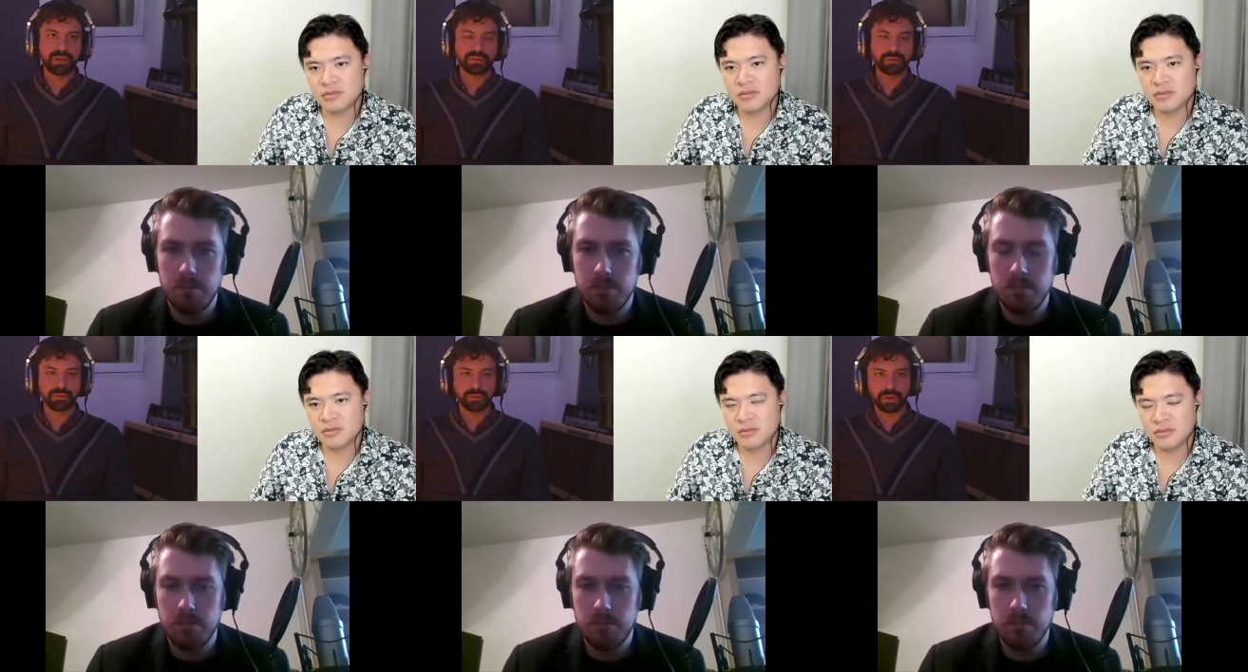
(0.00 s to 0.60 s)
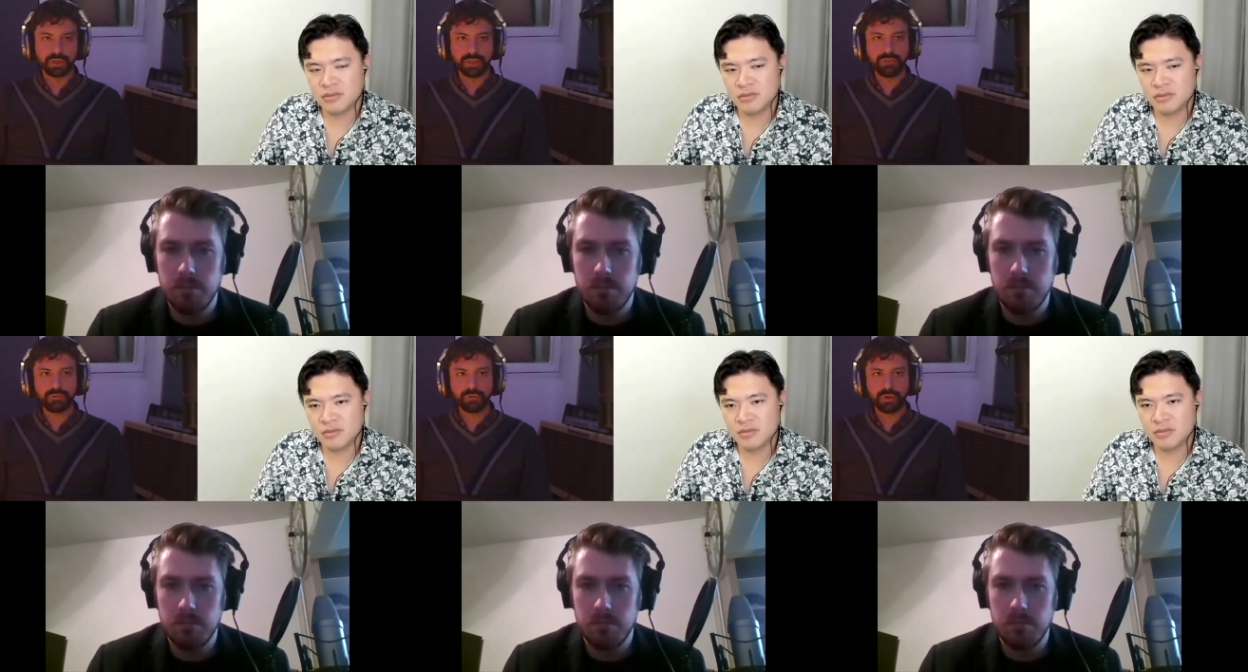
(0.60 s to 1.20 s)
Speaker 1: So if
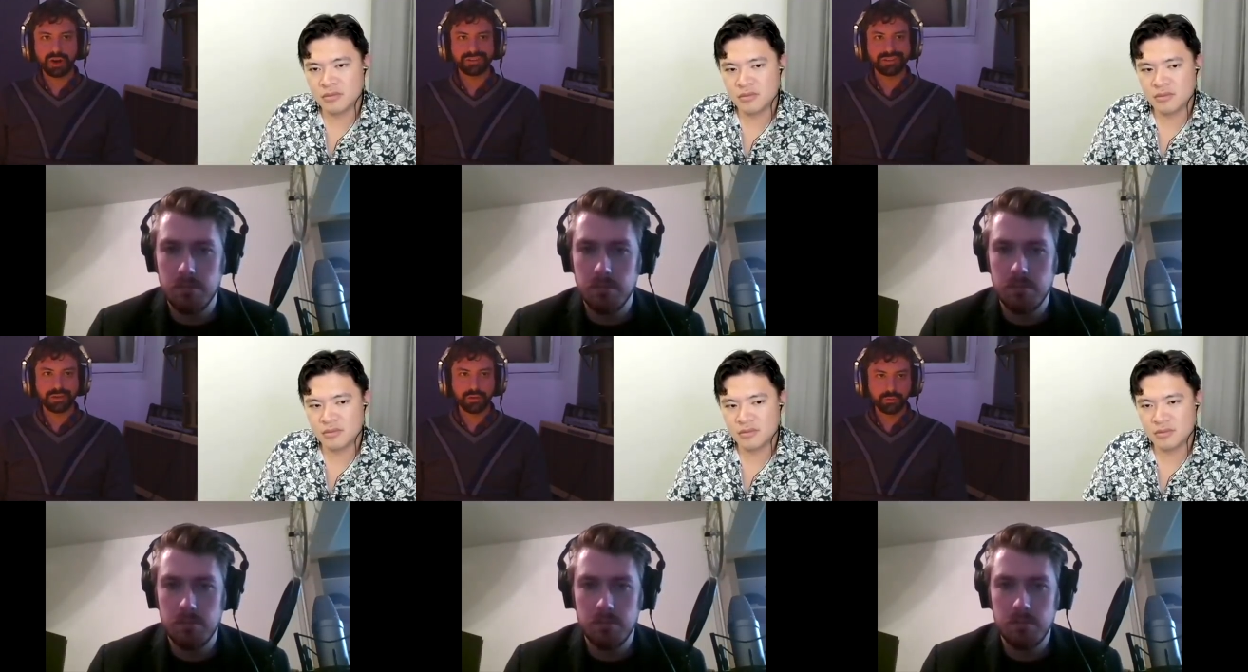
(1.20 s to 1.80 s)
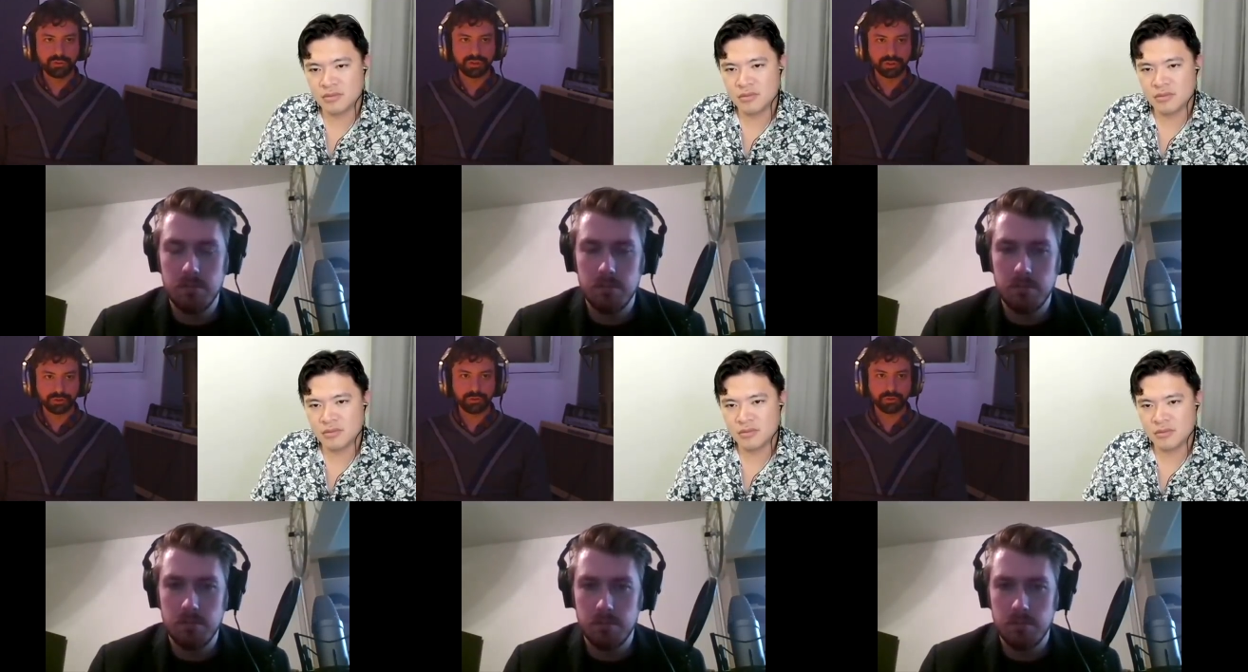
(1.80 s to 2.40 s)
you are diluting
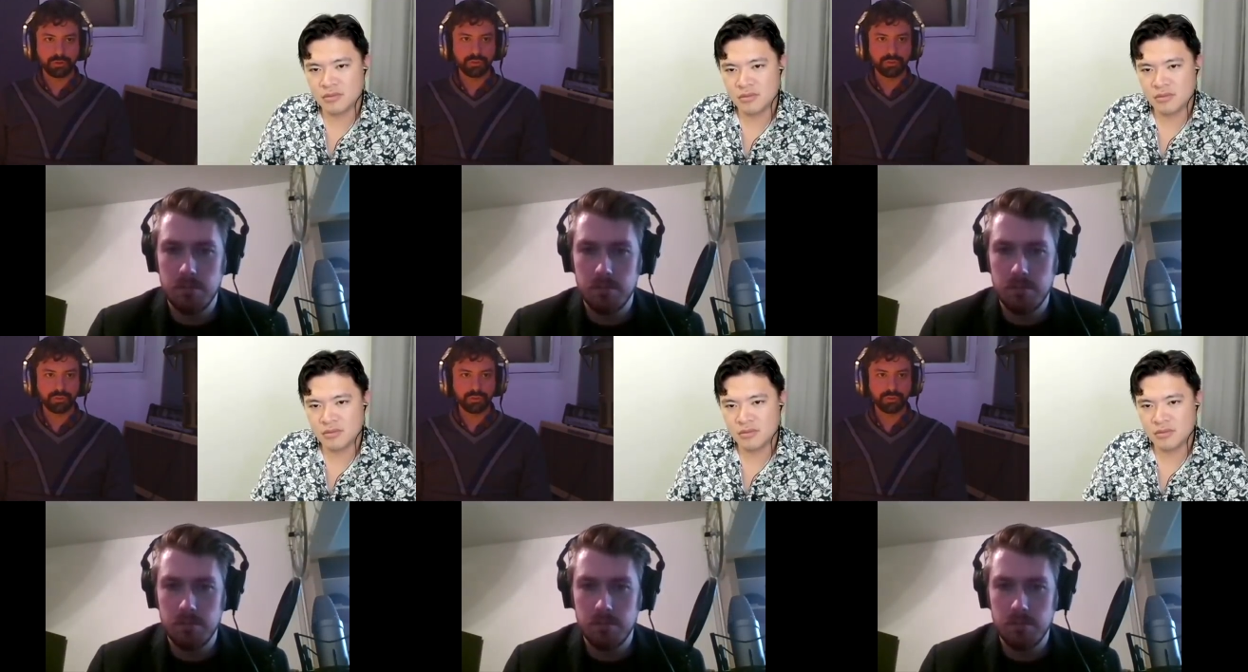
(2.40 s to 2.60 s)
your own